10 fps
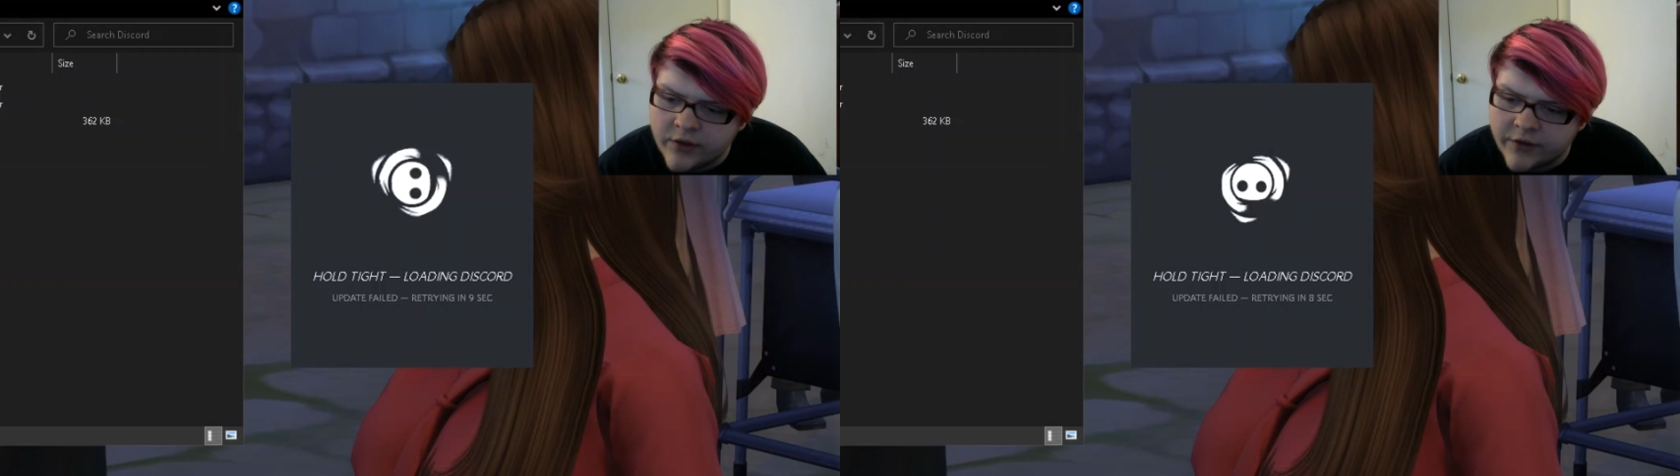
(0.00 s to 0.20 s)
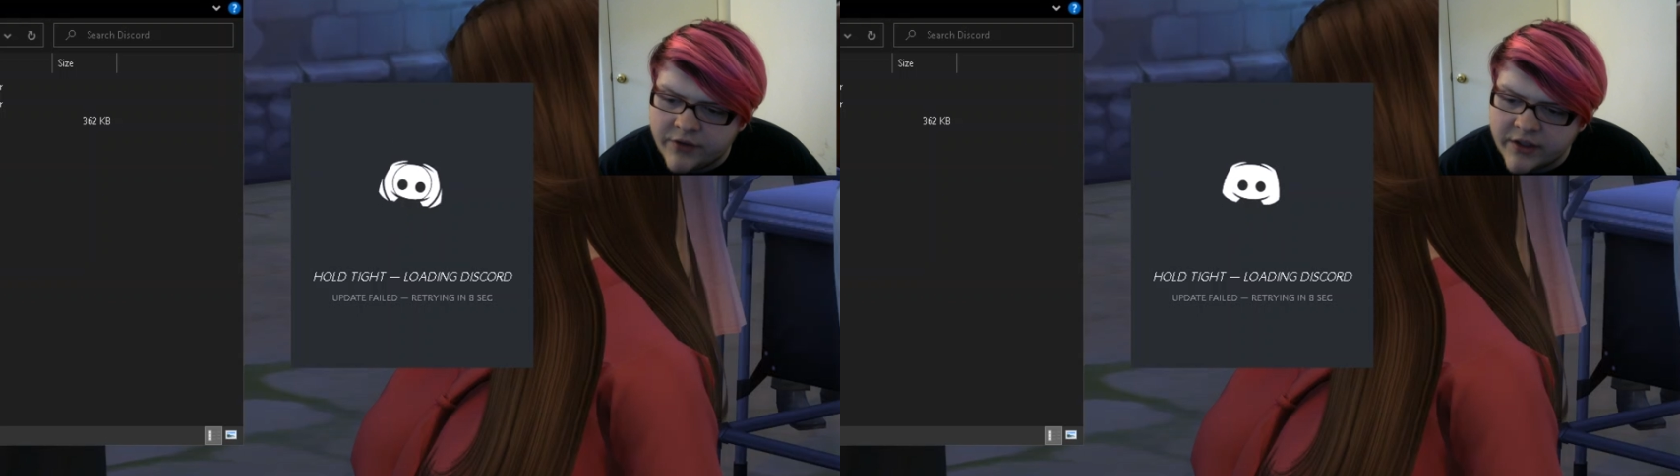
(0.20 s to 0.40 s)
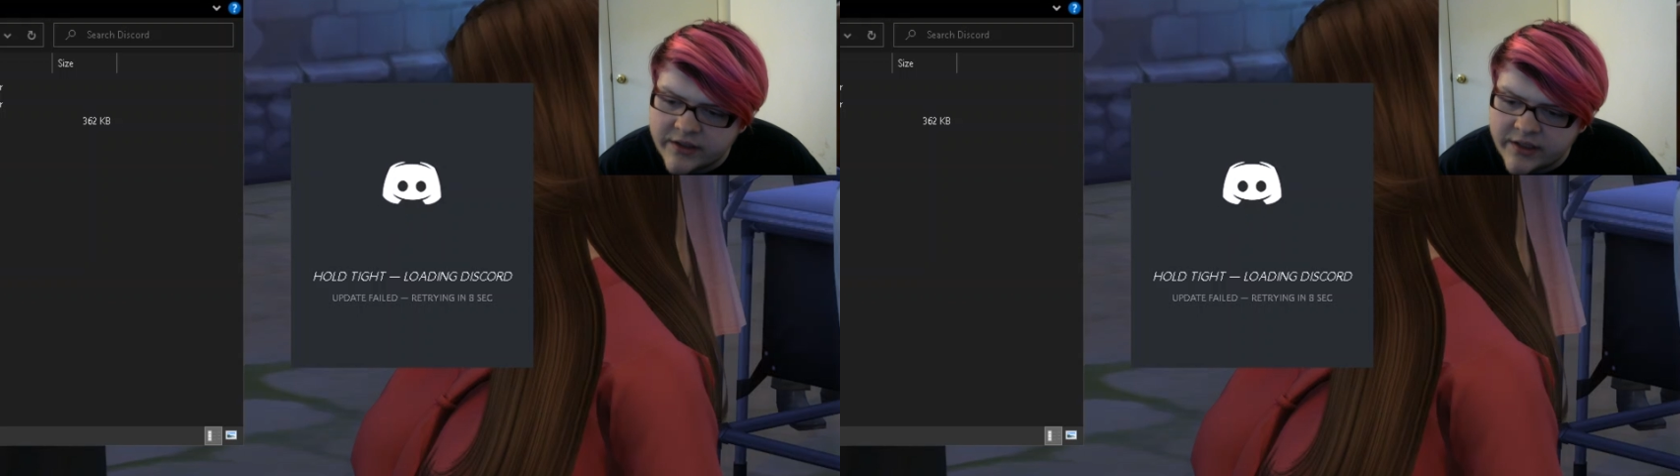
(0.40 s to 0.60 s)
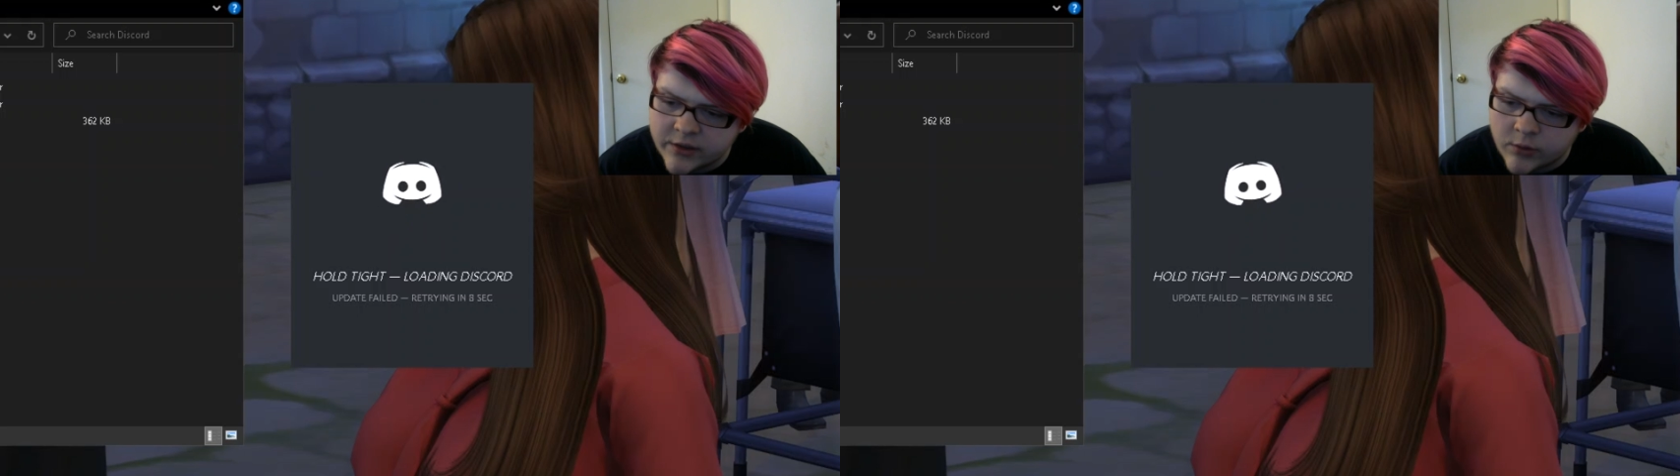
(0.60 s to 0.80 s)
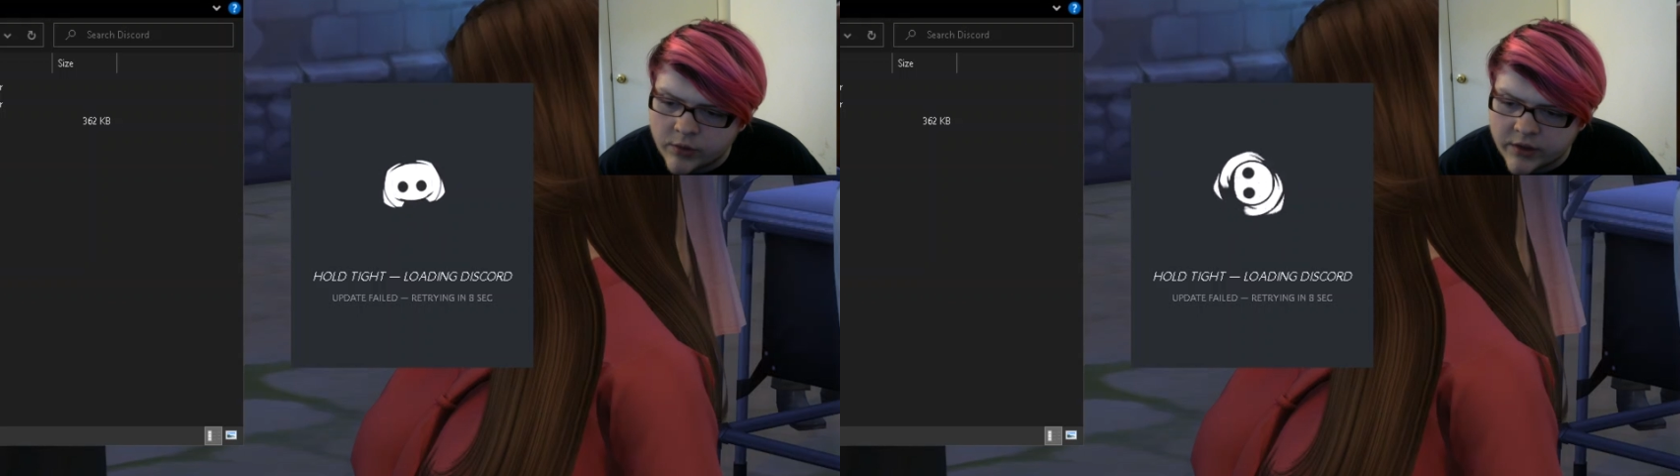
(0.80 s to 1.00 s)
if this
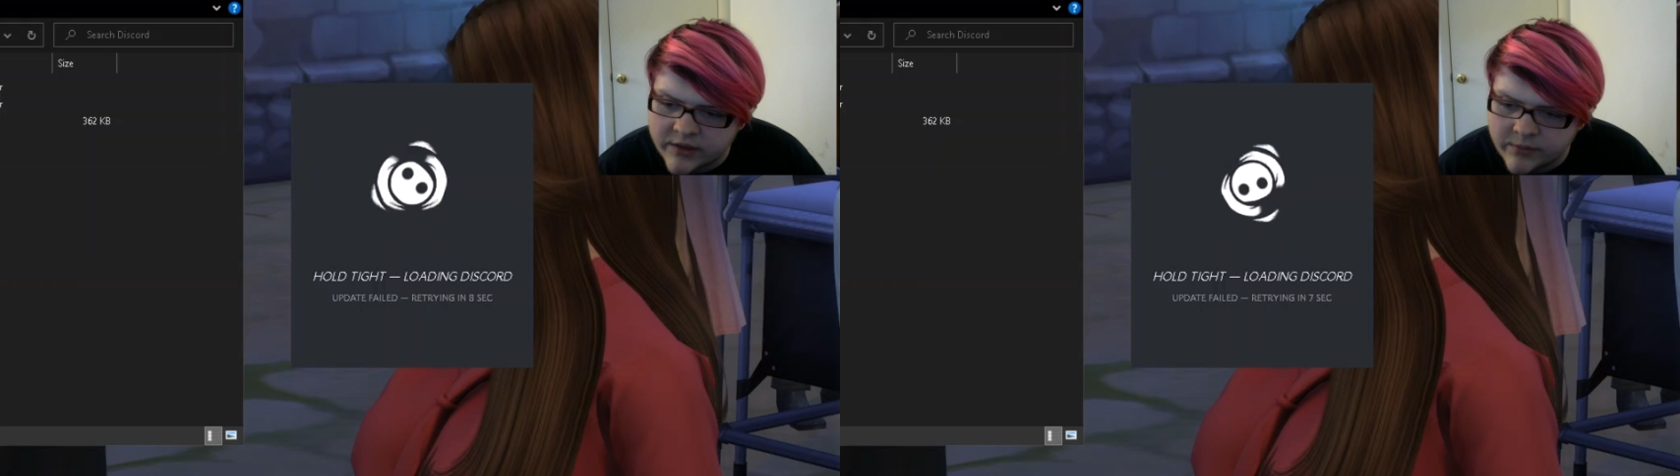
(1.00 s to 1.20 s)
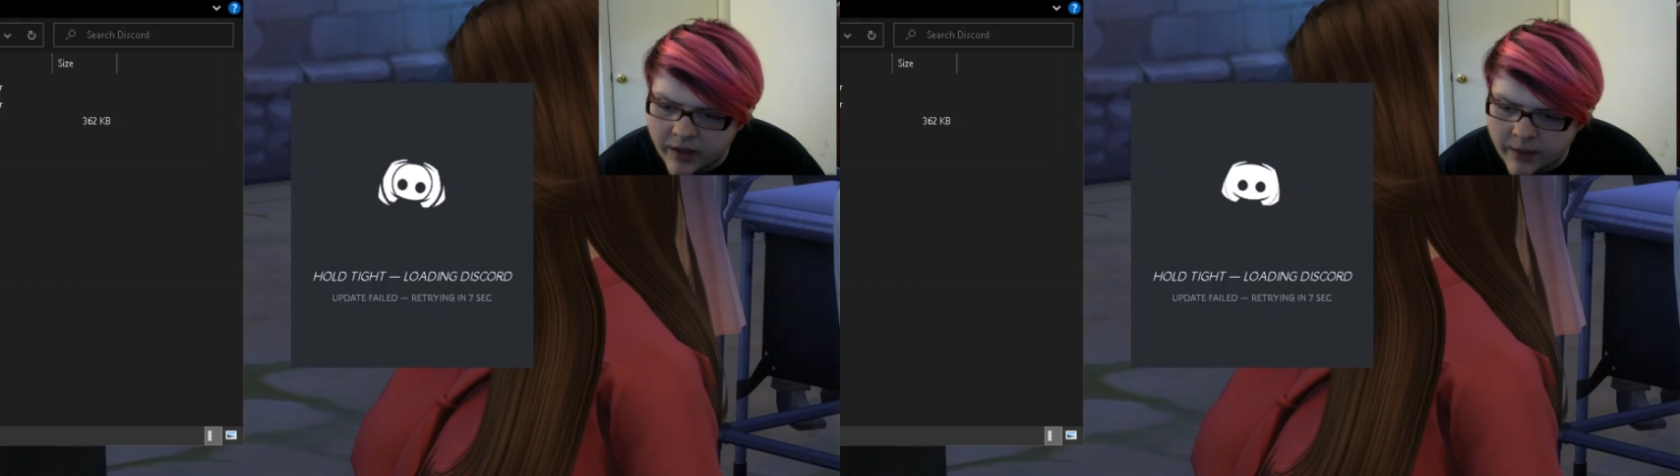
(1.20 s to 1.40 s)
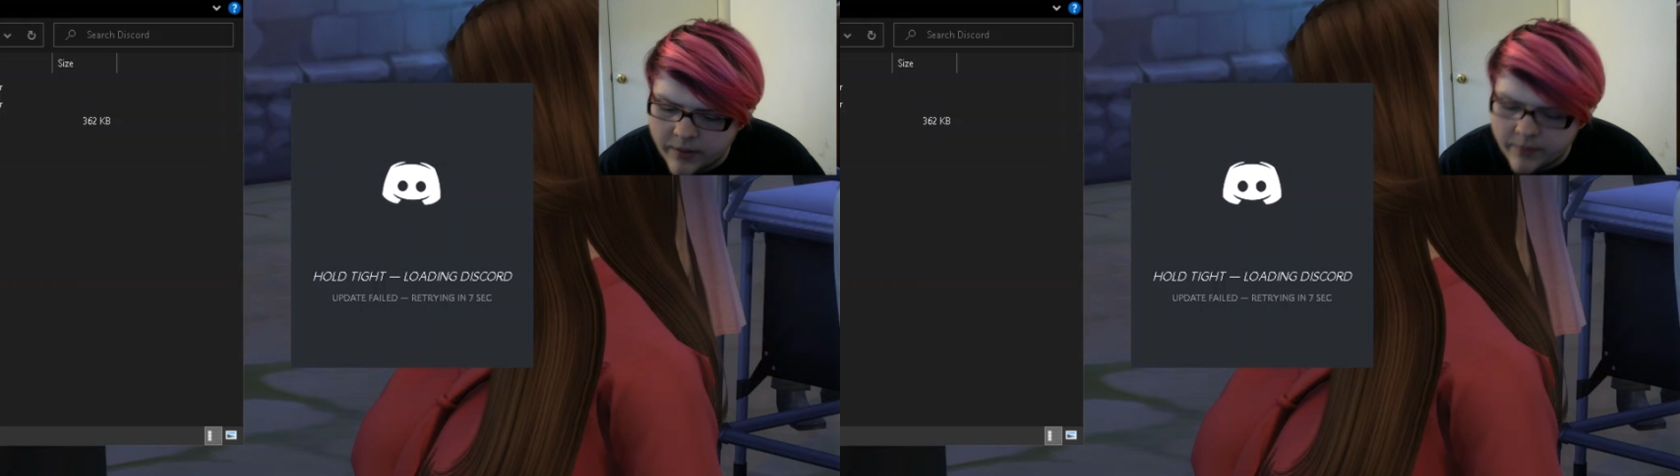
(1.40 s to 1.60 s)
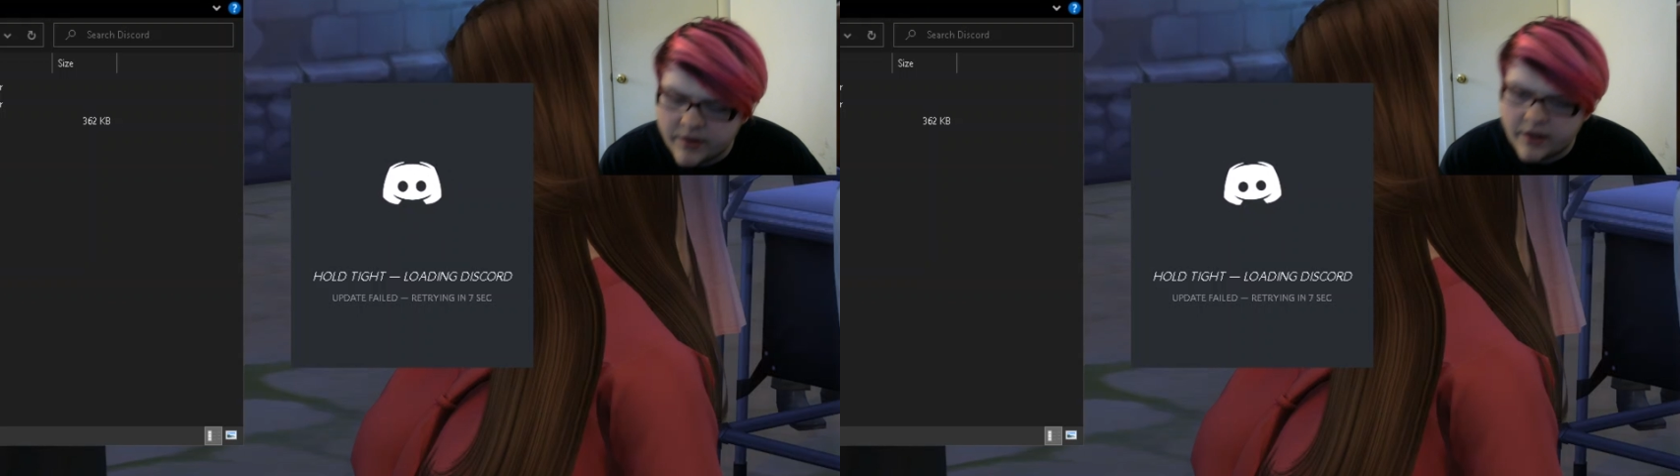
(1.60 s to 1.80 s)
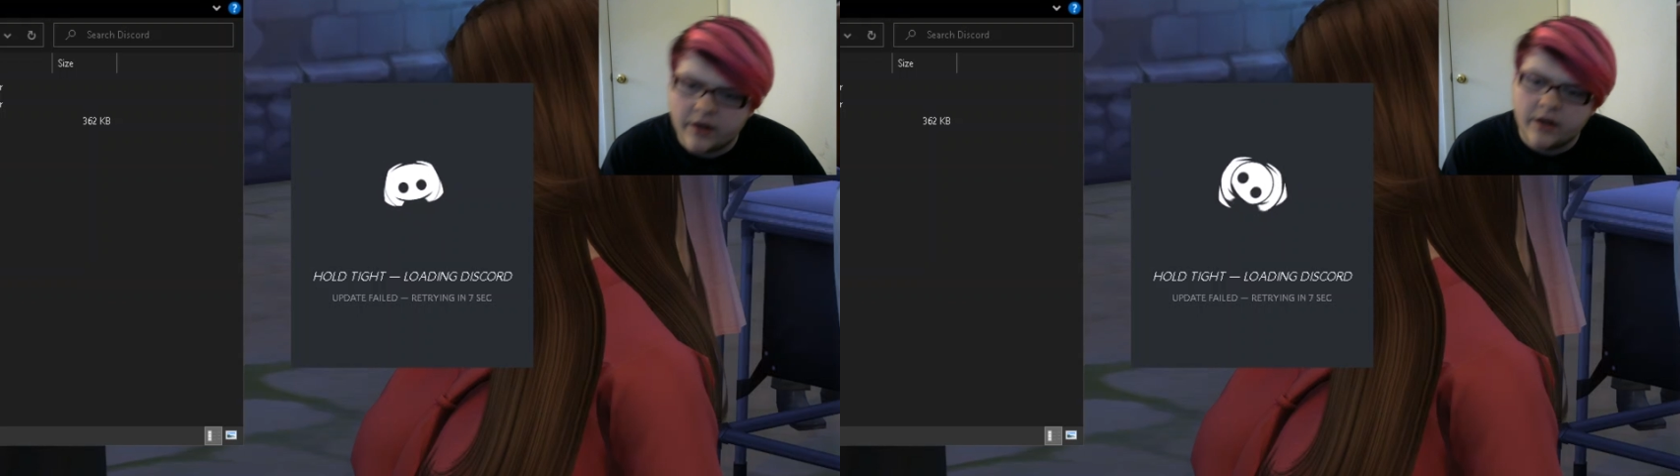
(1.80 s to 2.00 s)
Discord doesn't pop up
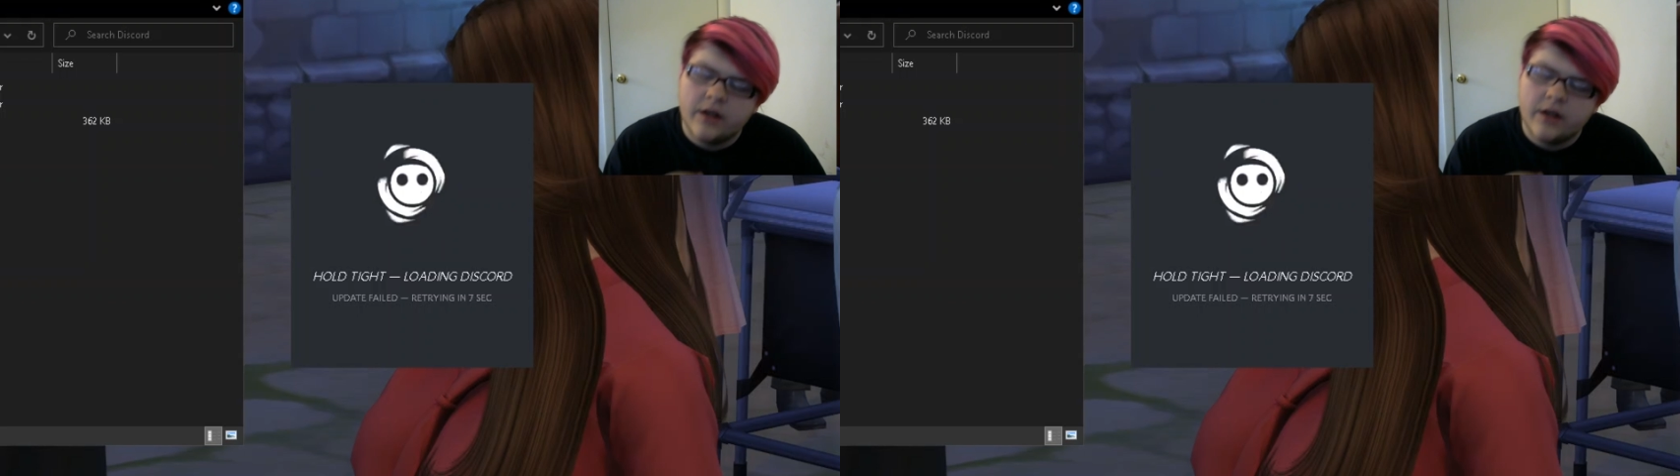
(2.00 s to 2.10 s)
there,